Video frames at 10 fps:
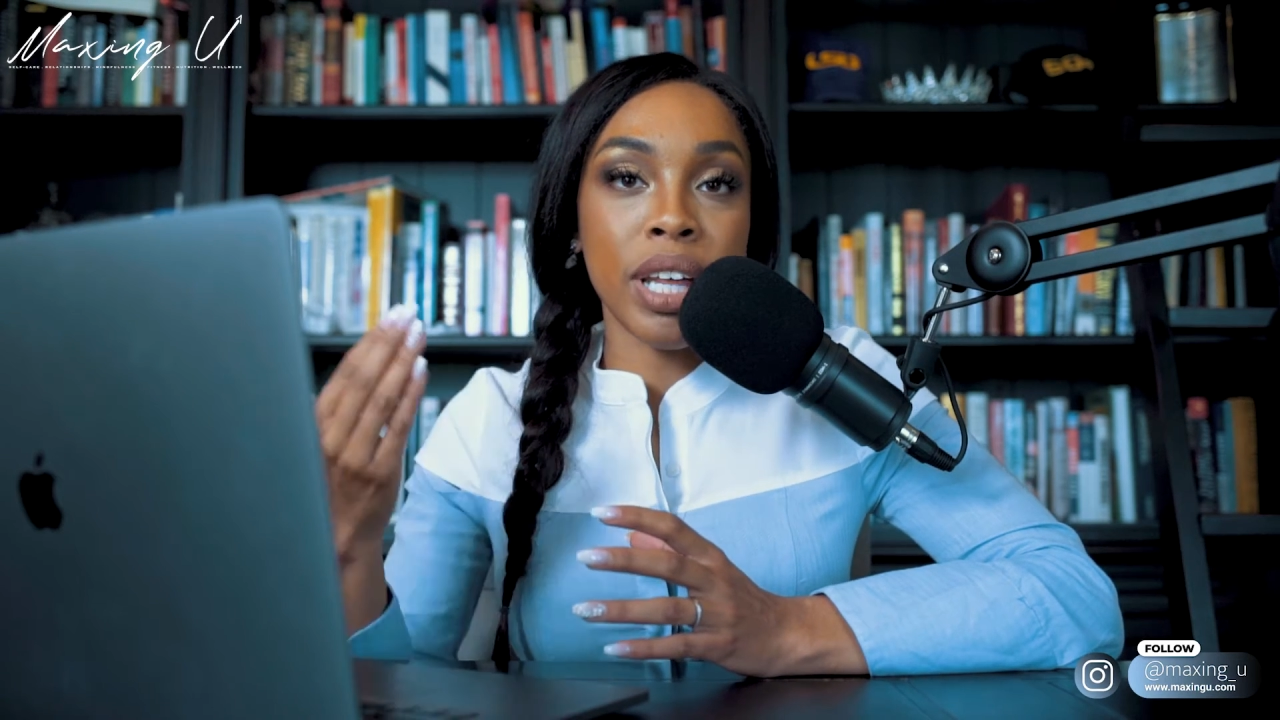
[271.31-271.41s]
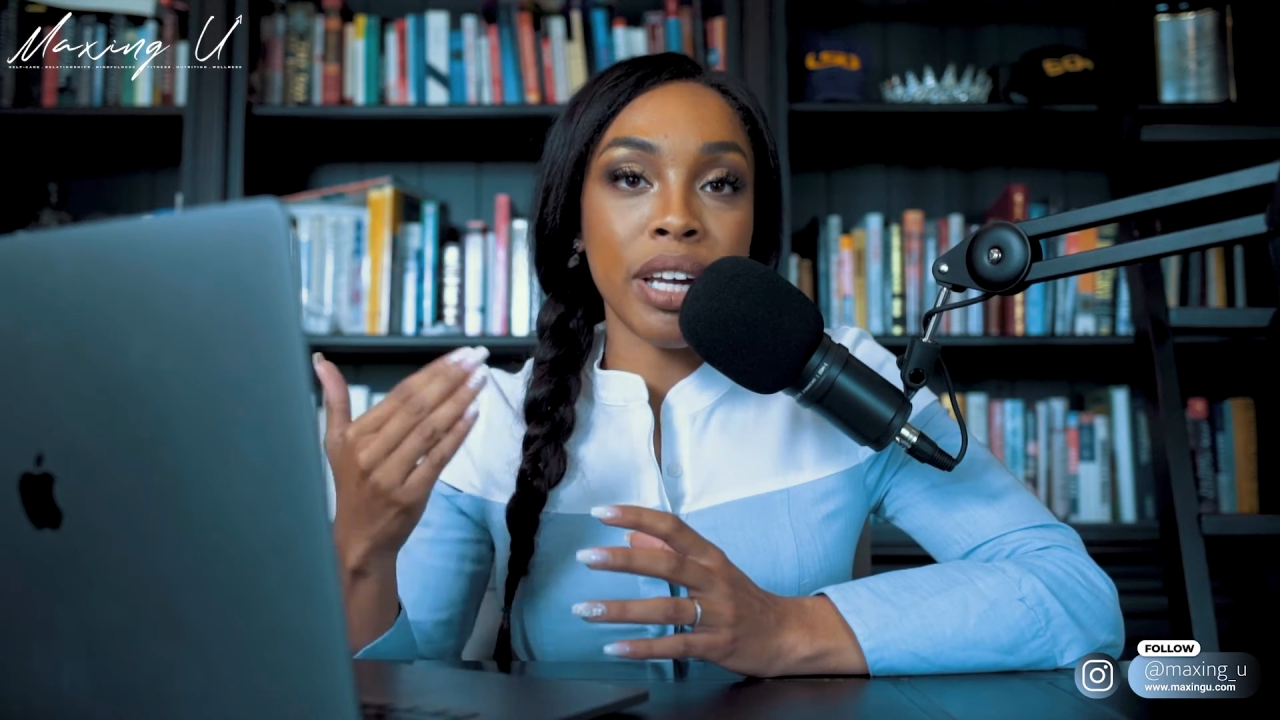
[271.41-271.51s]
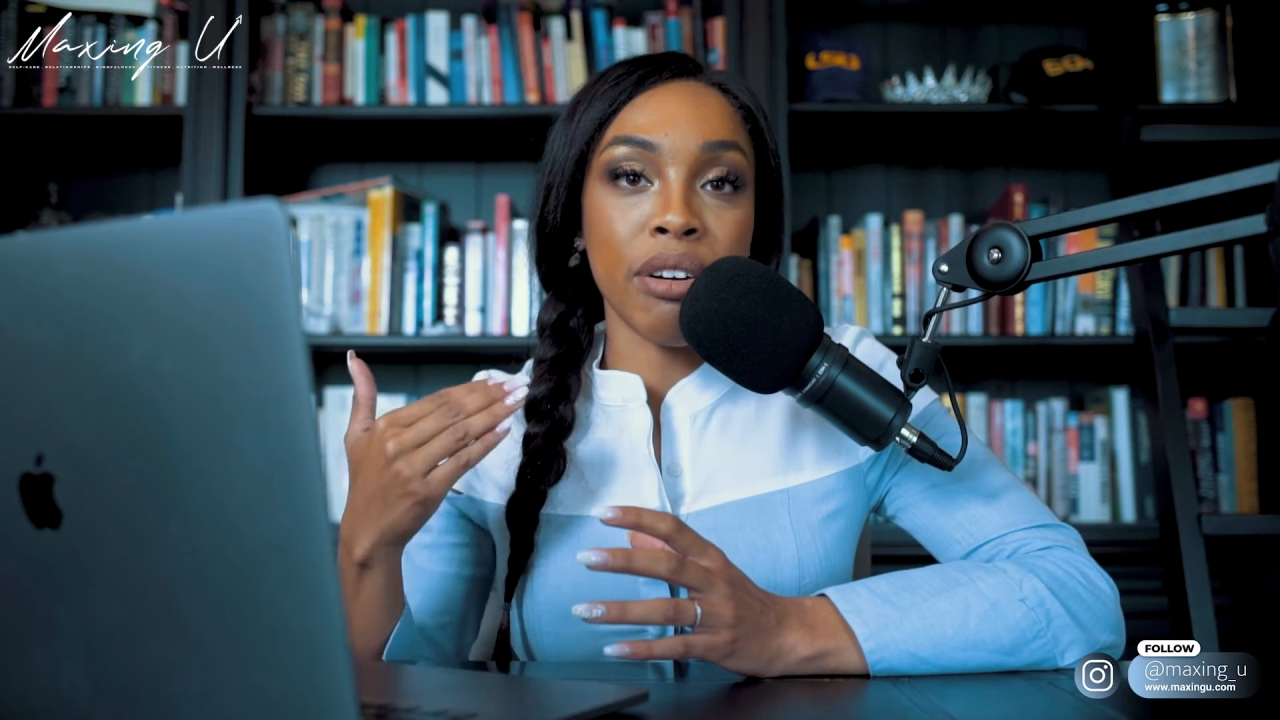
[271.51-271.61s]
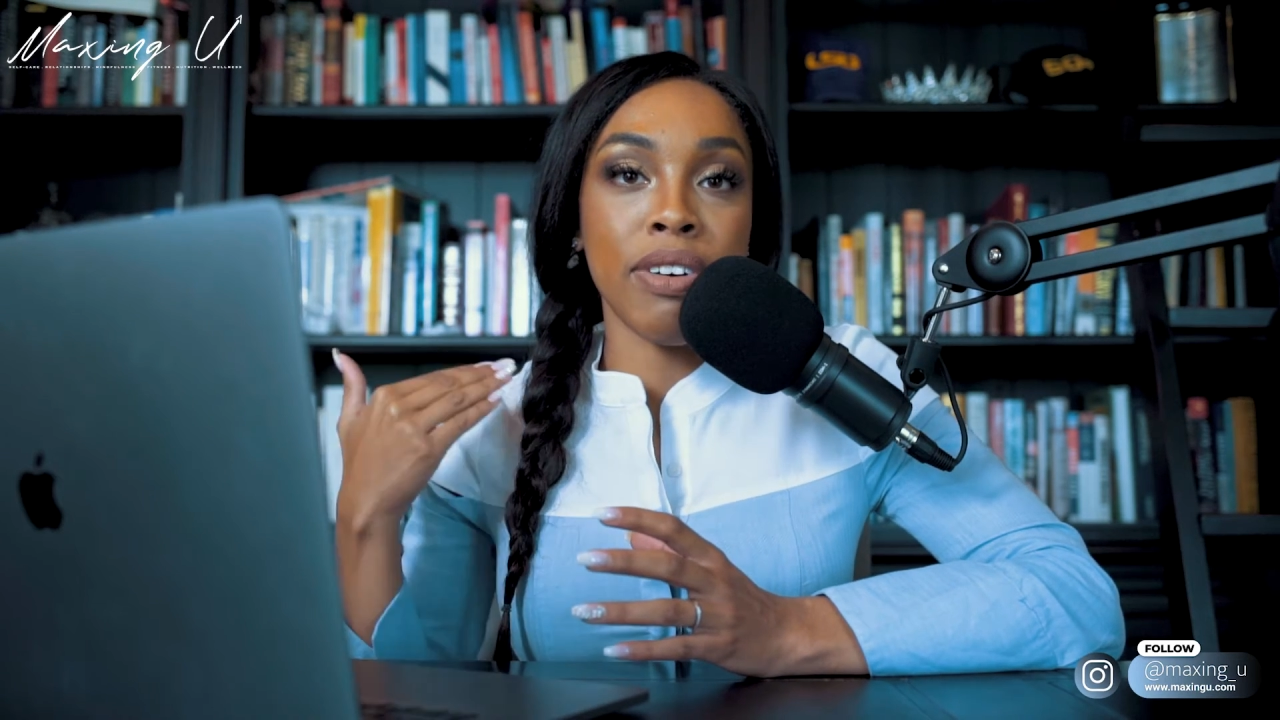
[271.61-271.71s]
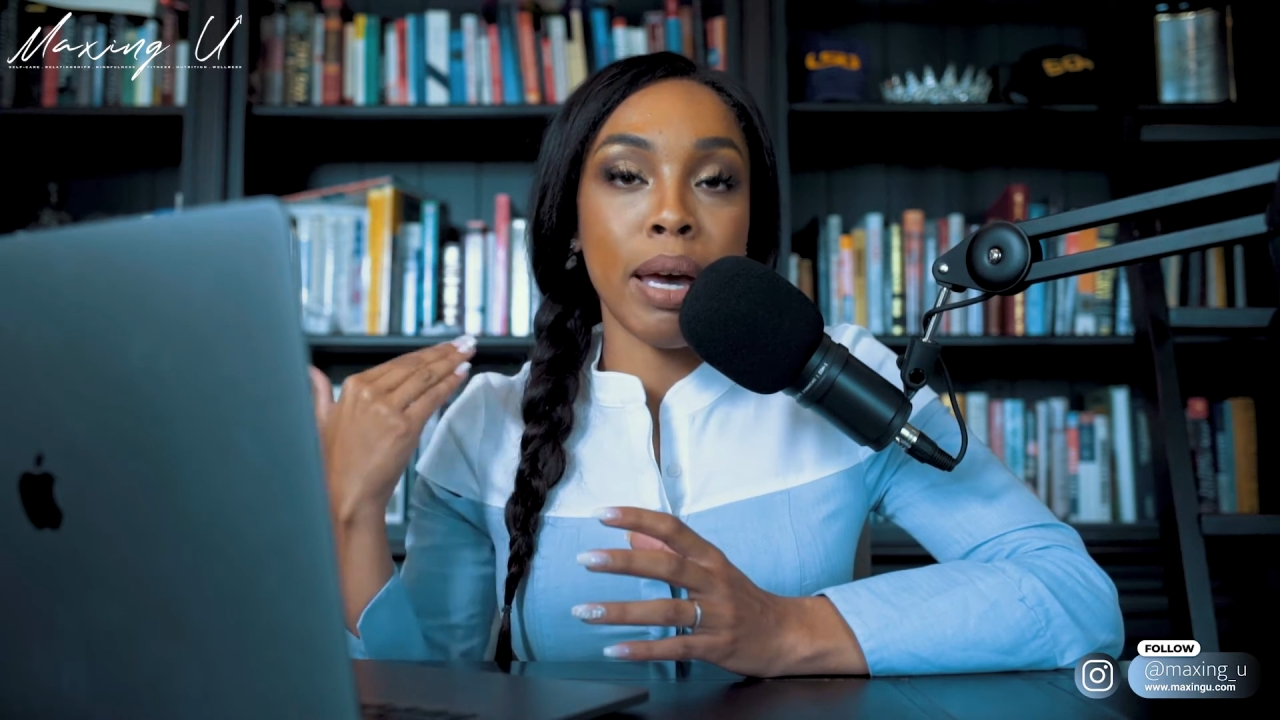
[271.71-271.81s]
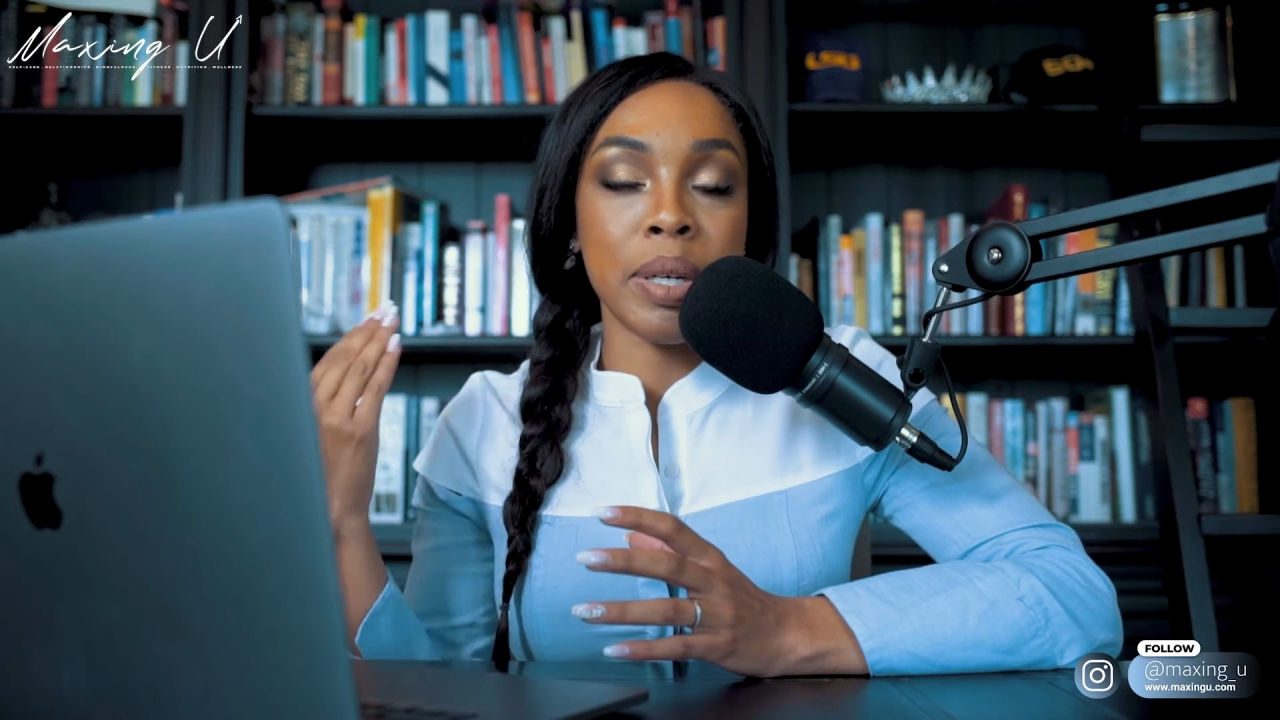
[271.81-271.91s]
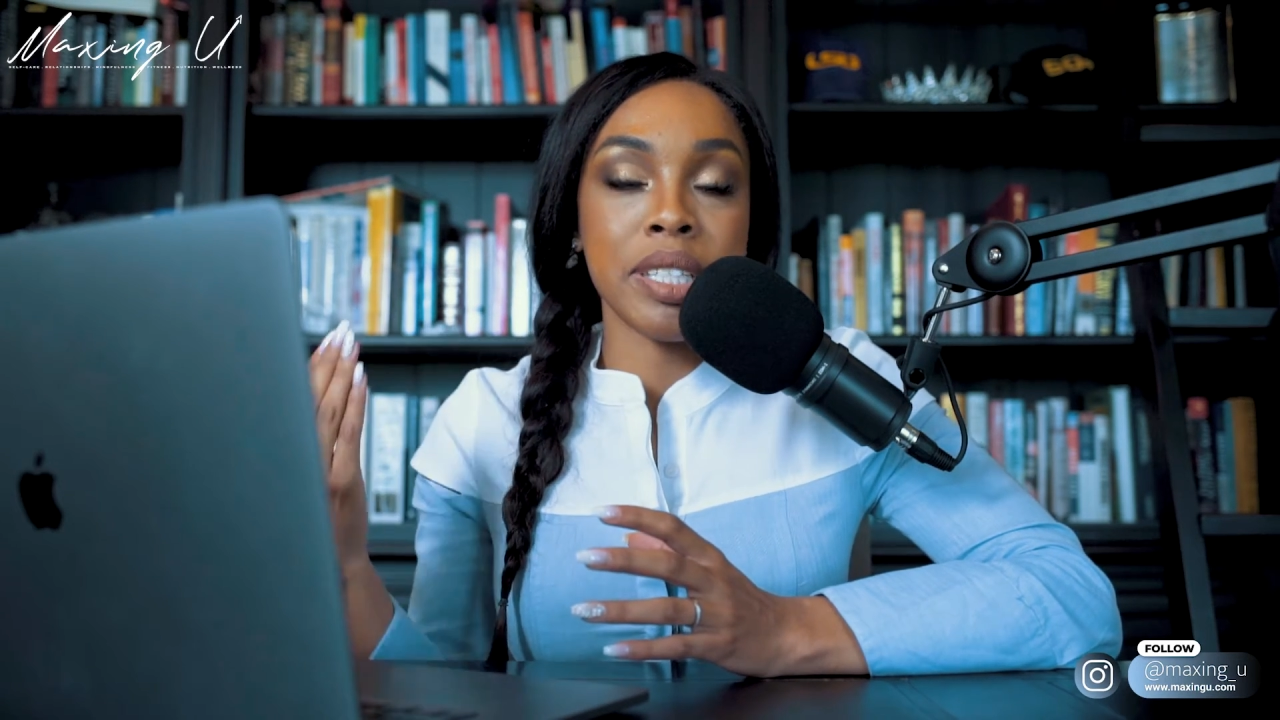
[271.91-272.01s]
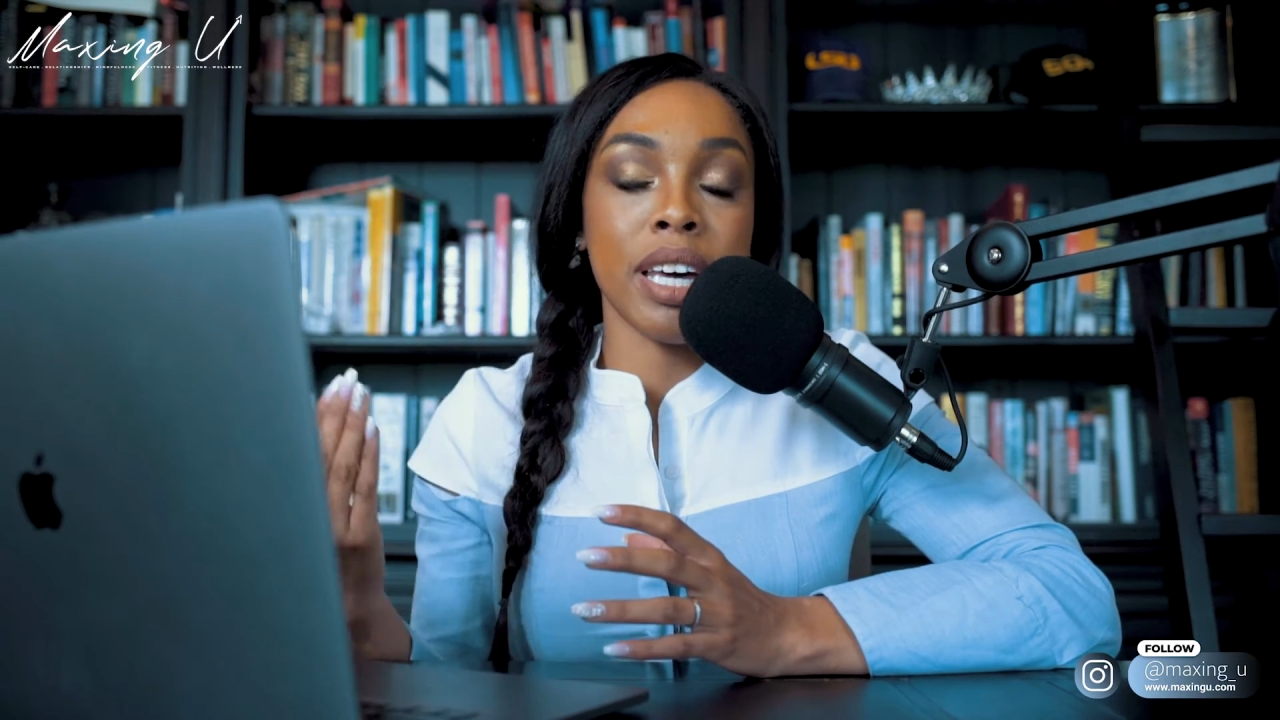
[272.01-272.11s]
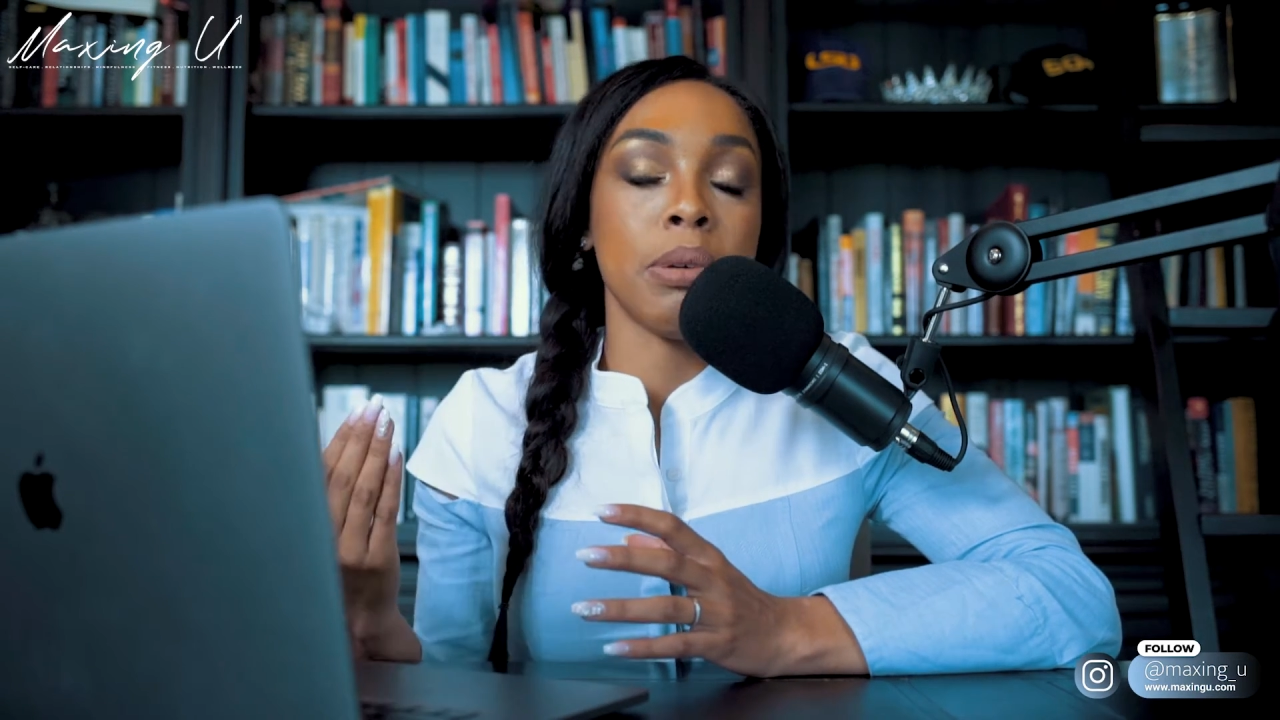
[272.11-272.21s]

that your family is going